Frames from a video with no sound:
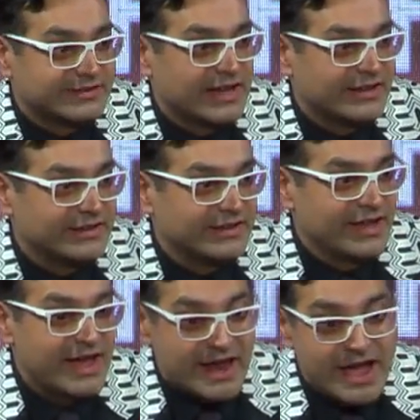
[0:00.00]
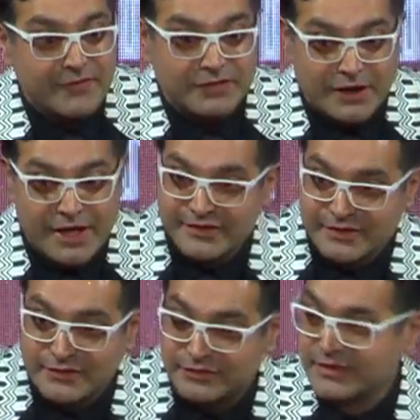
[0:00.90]
talent and have the
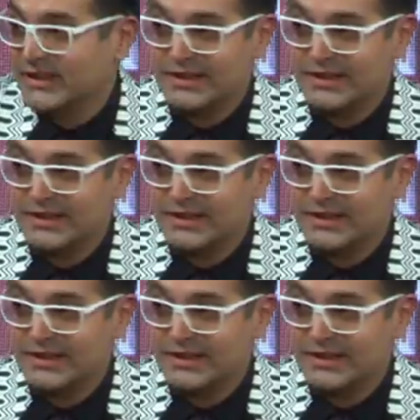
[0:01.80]
likes of,